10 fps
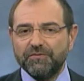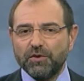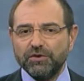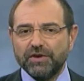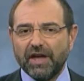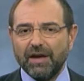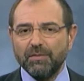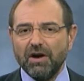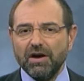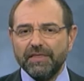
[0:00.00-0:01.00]
before you
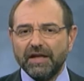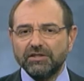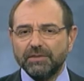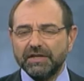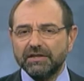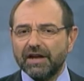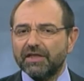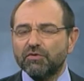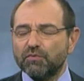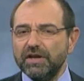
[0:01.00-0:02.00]
came on that something like
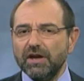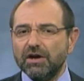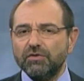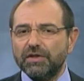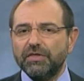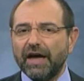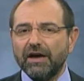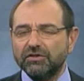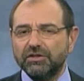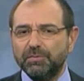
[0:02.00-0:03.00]
three hundred
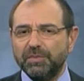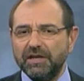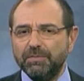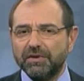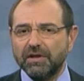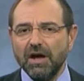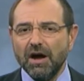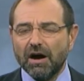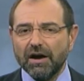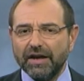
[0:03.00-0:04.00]
thousand people
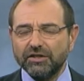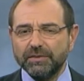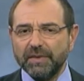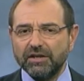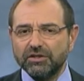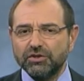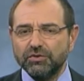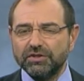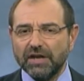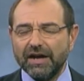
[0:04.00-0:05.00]
are estimated
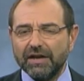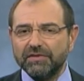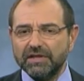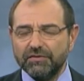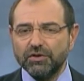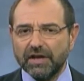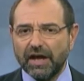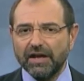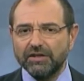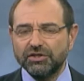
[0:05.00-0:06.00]
to die of liver
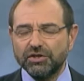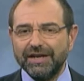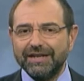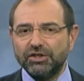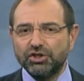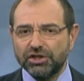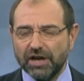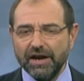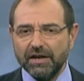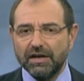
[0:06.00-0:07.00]
cancer in
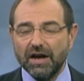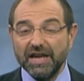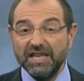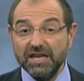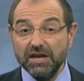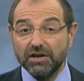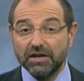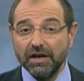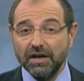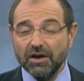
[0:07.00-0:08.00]
China a
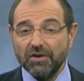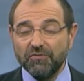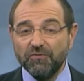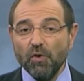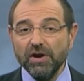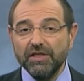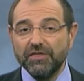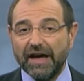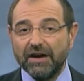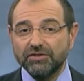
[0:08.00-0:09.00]
year and forty
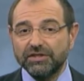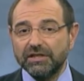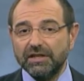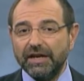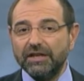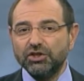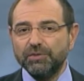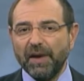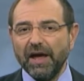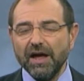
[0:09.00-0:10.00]
thousand yes. in
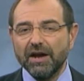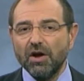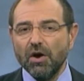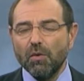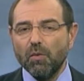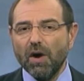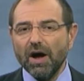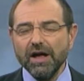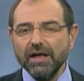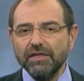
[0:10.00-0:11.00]
Japan.
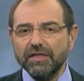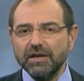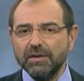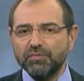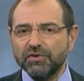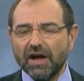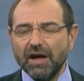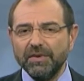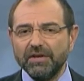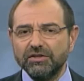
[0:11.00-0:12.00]
Why the
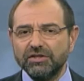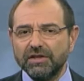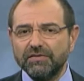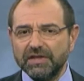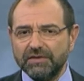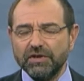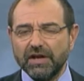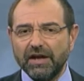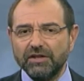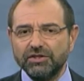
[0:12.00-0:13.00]
predominance of liver
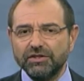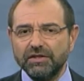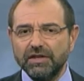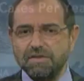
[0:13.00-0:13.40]
cancer